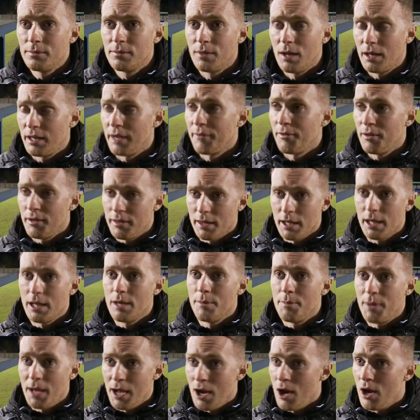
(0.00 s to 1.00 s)
I definitely think he
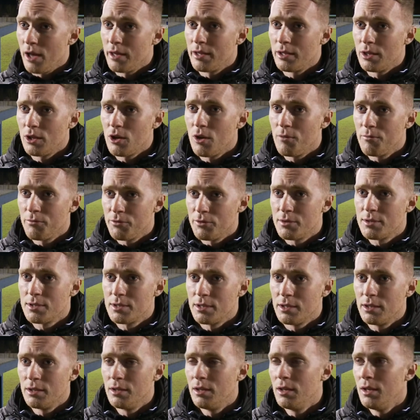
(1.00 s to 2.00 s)
can play higher than the
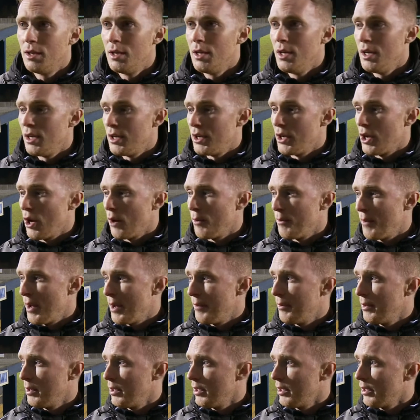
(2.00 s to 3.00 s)
conference, and
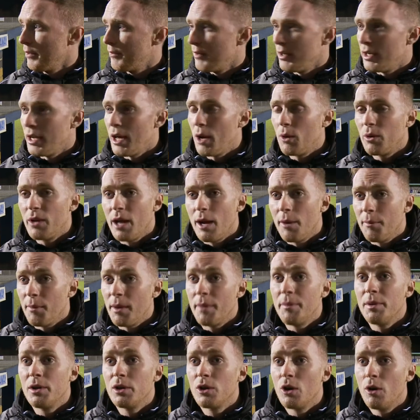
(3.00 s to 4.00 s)
maybe if he'd held out,
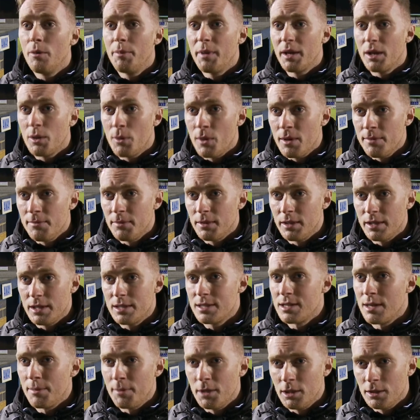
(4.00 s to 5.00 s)
maybe he'd got a bigger one in the
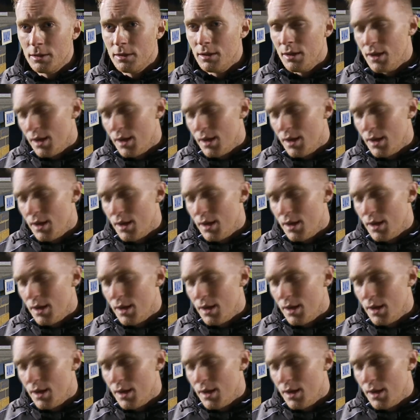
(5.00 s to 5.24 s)
summer.